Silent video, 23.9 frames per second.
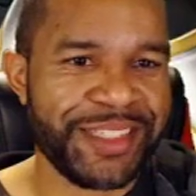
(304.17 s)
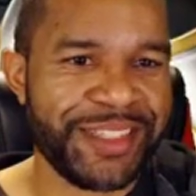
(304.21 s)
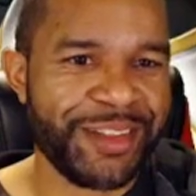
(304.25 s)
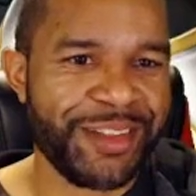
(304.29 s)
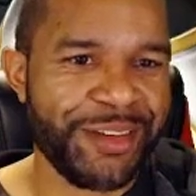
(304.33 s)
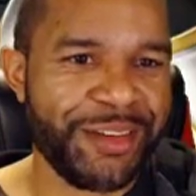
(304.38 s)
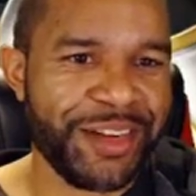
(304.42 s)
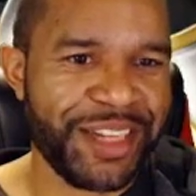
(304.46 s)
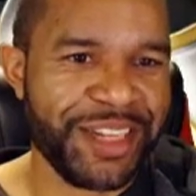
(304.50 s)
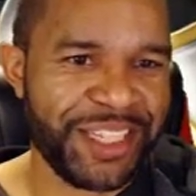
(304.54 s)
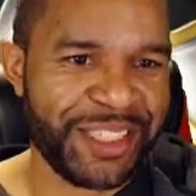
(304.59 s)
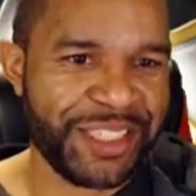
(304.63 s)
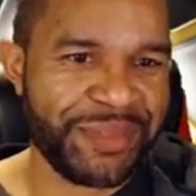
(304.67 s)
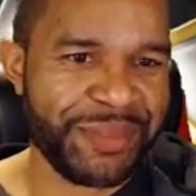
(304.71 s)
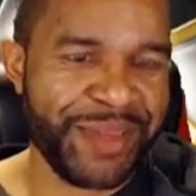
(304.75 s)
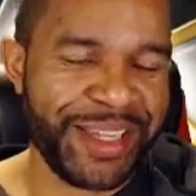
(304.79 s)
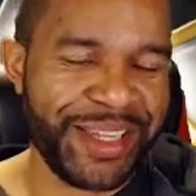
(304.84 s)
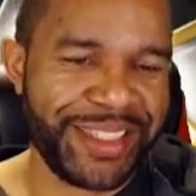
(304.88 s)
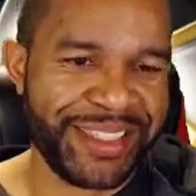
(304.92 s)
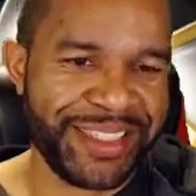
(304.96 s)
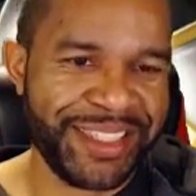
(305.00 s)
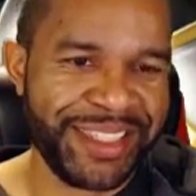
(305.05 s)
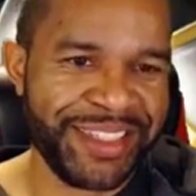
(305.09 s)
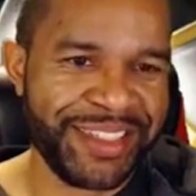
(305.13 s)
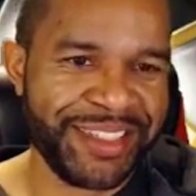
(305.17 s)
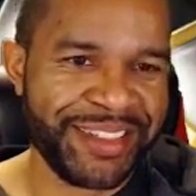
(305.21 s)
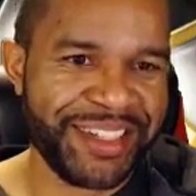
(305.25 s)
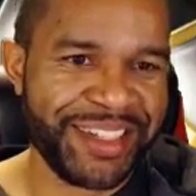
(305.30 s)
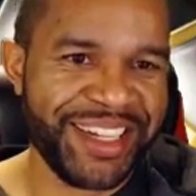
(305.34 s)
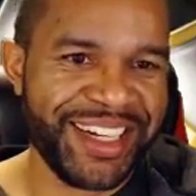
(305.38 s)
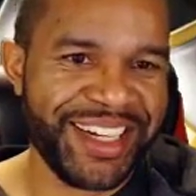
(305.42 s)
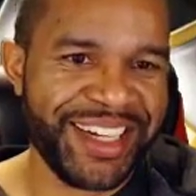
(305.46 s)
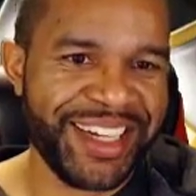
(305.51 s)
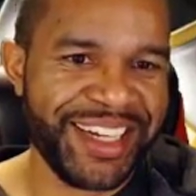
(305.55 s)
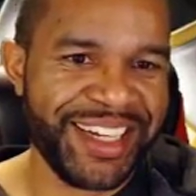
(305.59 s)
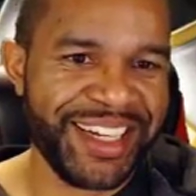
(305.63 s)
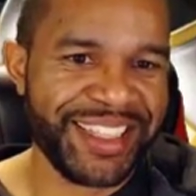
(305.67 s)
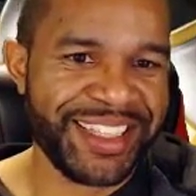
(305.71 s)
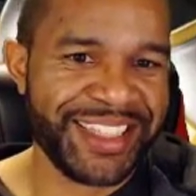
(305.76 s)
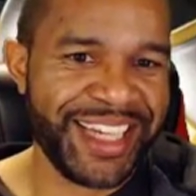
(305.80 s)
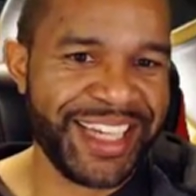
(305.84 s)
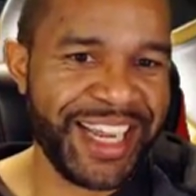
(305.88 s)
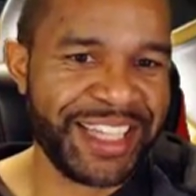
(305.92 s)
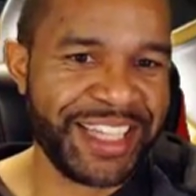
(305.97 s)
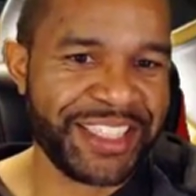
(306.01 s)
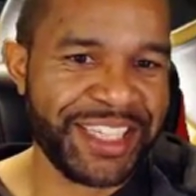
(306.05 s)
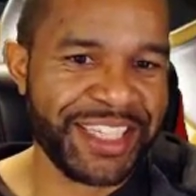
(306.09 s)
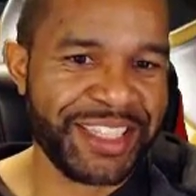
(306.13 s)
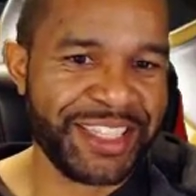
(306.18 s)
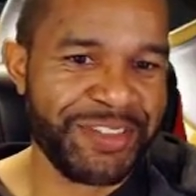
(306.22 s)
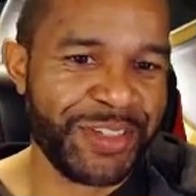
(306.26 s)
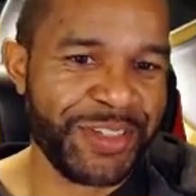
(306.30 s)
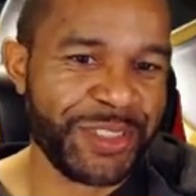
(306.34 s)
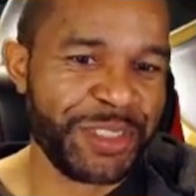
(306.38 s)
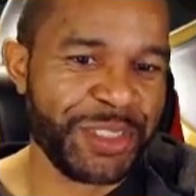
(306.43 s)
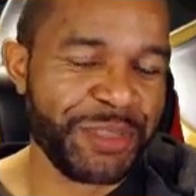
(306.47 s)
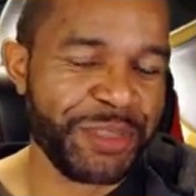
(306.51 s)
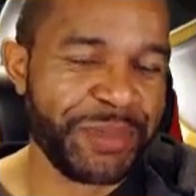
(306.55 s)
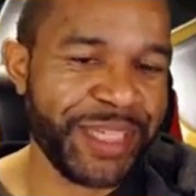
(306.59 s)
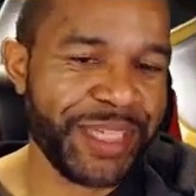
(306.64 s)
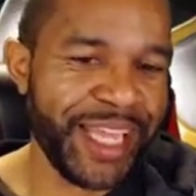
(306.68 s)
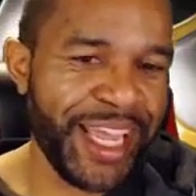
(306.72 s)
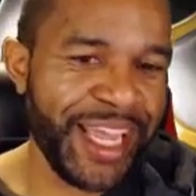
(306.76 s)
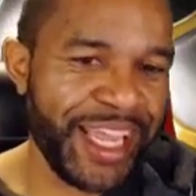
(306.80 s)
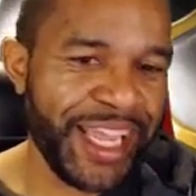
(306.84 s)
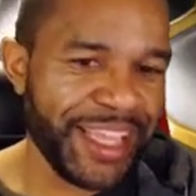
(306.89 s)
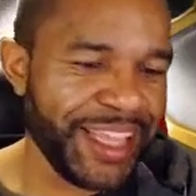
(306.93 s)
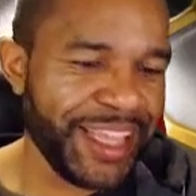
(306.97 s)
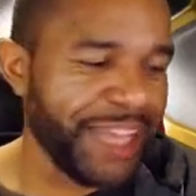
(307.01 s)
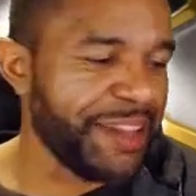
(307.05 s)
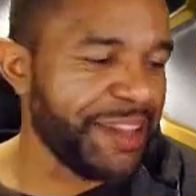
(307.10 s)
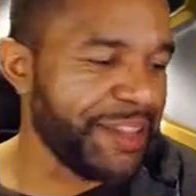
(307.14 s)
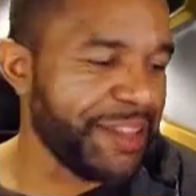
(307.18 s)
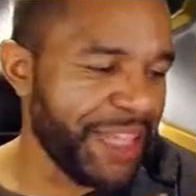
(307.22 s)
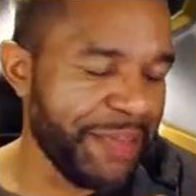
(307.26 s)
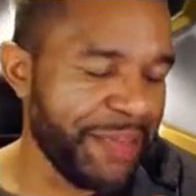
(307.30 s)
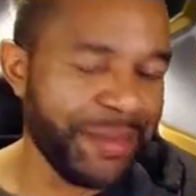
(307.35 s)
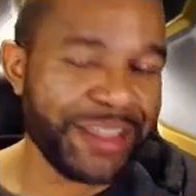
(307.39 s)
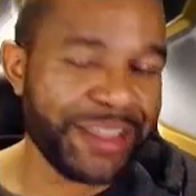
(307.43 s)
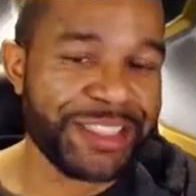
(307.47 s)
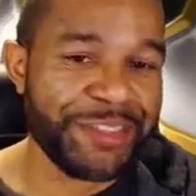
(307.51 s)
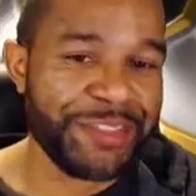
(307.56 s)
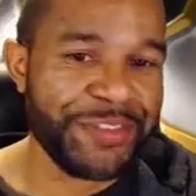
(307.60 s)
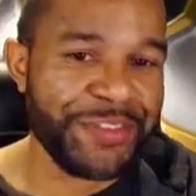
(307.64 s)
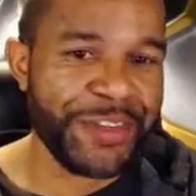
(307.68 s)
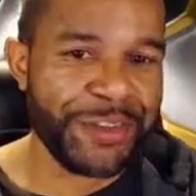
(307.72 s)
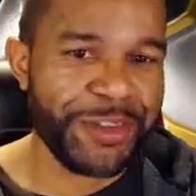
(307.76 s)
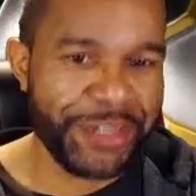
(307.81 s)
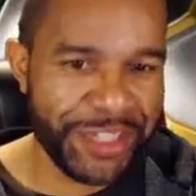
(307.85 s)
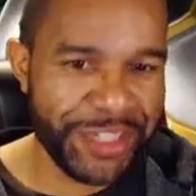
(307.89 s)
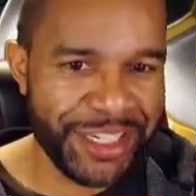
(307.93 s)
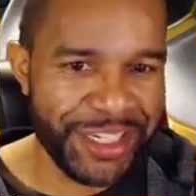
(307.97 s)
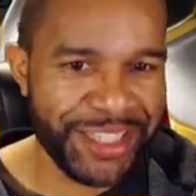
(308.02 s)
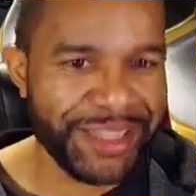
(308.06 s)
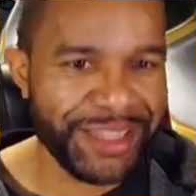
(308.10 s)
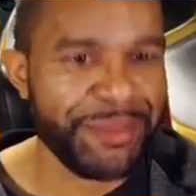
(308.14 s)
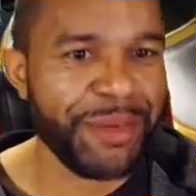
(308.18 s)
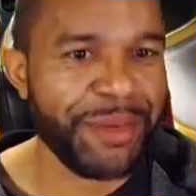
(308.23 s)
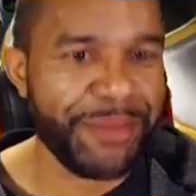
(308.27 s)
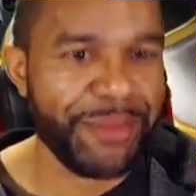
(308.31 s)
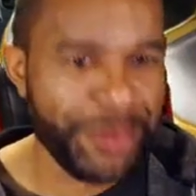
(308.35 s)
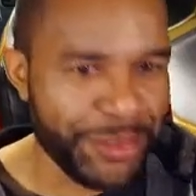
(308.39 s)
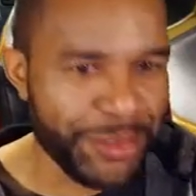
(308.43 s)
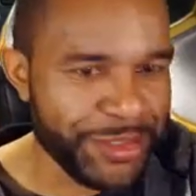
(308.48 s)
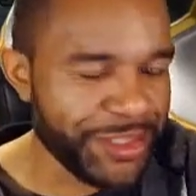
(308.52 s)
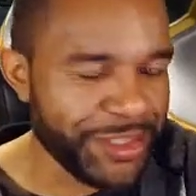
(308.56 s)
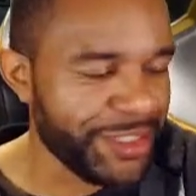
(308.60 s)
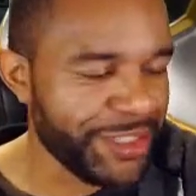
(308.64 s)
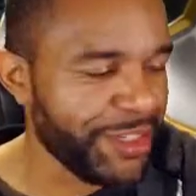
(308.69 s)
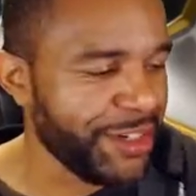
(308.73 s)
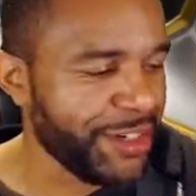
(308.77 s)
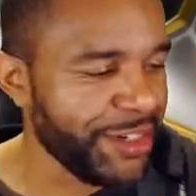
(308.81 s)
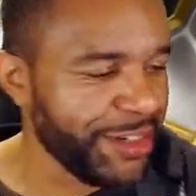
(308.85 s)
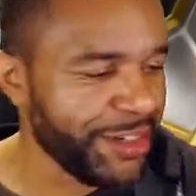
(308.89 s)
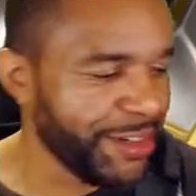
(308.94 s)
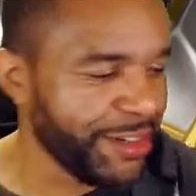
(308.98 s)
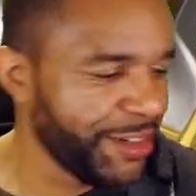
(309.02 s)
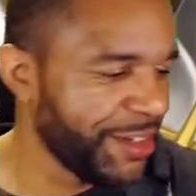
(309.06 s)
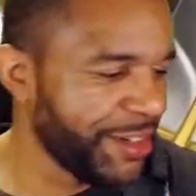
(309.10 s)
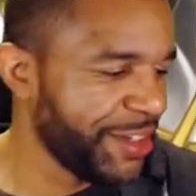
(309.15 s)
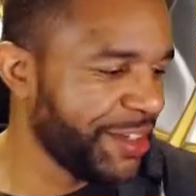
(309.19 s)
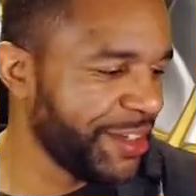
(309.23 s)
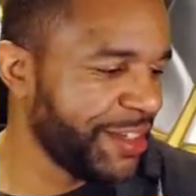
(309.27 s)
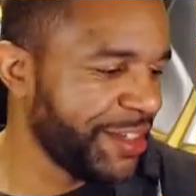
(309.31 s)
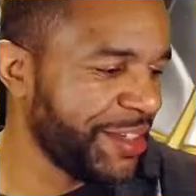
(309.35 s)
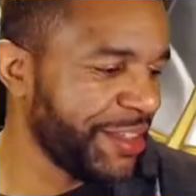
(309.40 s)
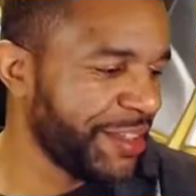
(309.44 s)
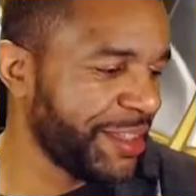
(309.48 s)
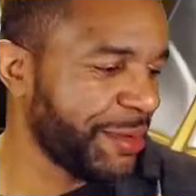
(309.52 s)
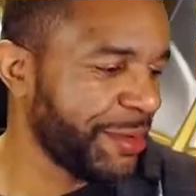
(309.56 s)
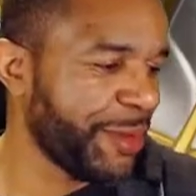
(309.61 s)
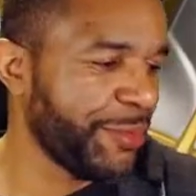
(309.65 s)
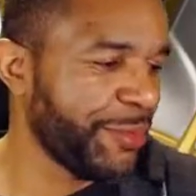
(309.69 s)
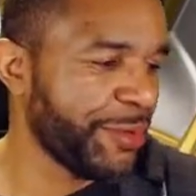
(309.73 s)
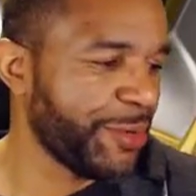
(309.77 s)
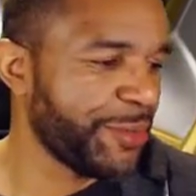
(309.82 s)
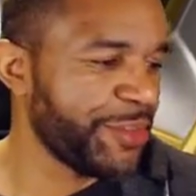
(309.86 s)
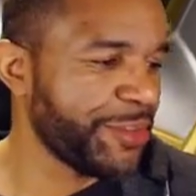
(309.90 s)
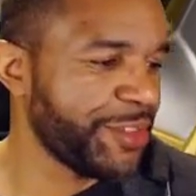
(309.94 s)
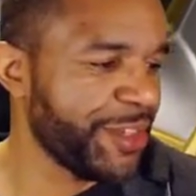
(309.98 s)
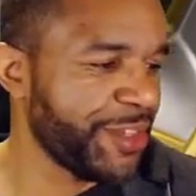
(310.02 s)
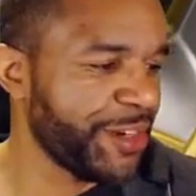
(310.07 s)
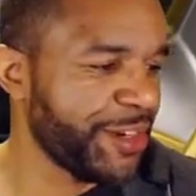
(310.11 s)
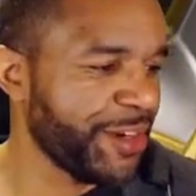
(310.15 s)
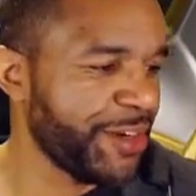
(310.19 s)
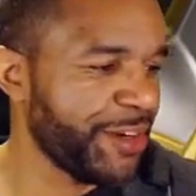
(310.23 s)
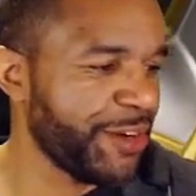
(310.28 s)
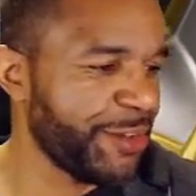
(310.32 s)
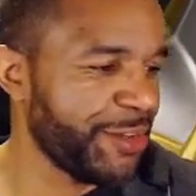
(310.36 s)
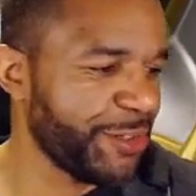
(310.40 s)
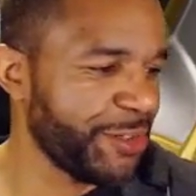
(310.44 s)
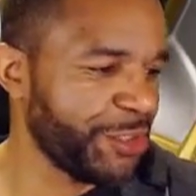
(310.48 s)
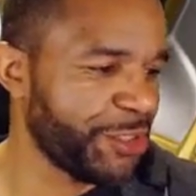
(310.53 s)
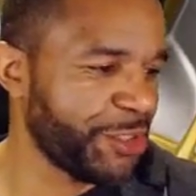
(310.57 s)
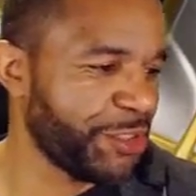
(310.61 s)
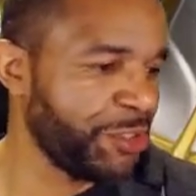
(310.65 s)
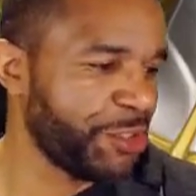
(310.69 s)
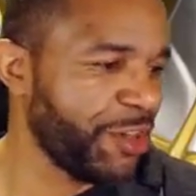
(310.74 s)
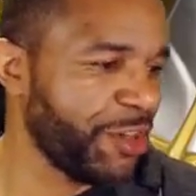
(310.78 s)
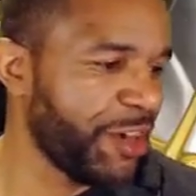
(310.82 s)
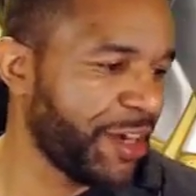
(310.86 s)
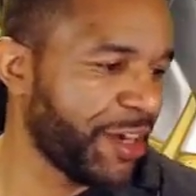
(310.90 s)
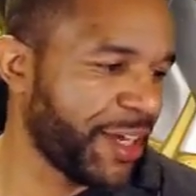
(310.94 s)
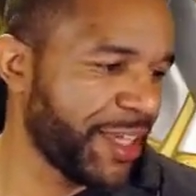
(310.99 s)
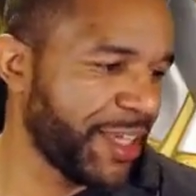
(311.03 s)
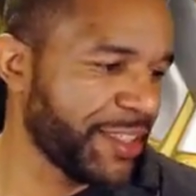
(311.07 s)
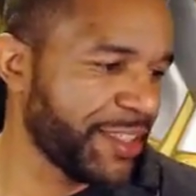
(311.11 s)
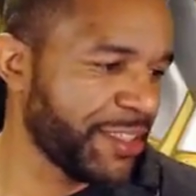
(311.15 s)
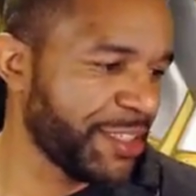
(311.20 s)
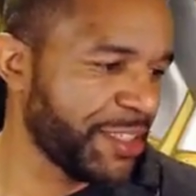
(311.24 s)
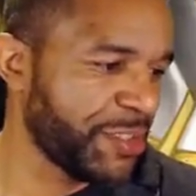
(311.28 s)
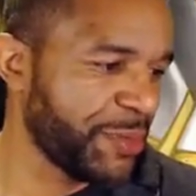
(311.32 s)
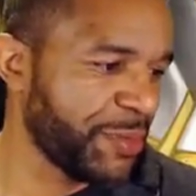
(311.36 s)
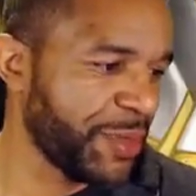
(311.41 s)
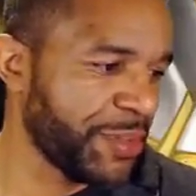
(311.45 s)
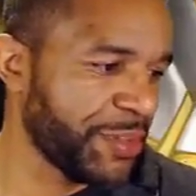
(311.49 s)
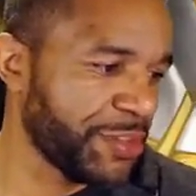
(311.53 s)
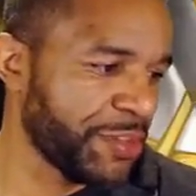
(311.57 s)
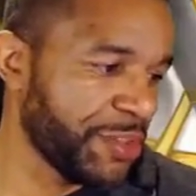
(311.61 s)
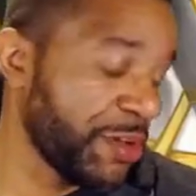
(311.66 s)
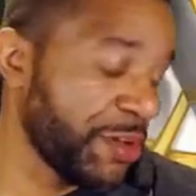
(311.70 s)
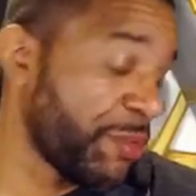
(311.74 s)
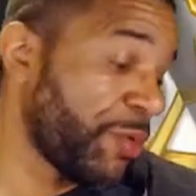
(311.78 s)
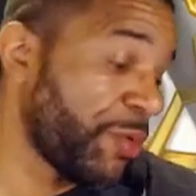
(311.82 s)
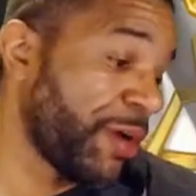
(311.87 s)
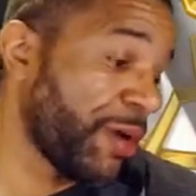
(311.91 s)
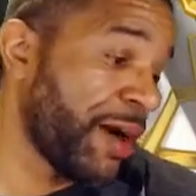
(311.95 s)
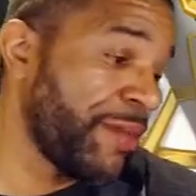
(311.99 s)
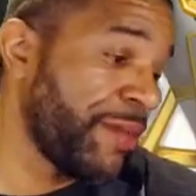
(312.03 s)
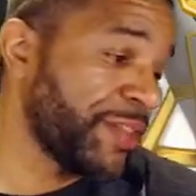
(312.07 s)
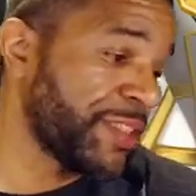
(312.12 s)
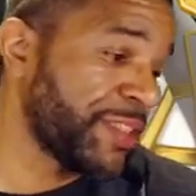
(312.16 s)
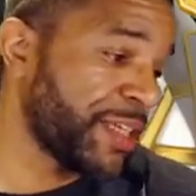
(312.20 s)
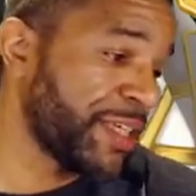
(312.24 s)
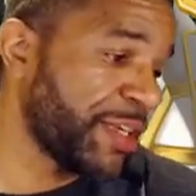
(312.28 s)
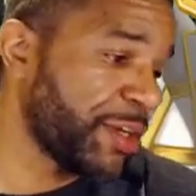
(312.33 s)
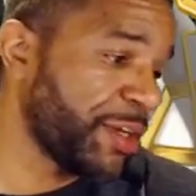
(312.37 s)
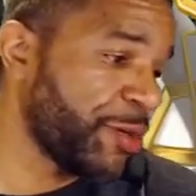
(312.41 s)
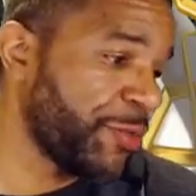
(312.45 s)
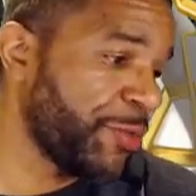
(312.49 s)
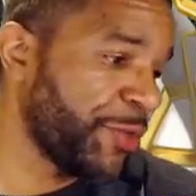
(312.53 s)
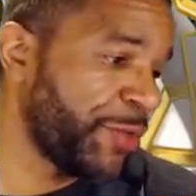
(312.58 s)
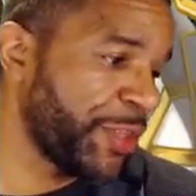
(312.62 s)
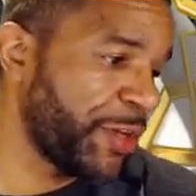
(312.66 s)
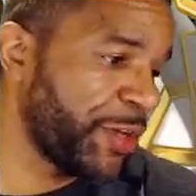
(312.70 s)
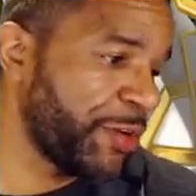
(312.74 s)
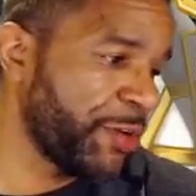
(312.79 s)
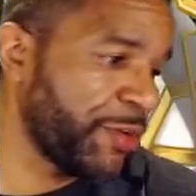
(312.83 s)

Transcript: a little unexpected that I actually got the first one. But hey, that makes you feel good. The maroons are strong against this one. So we're obviously gonna go for the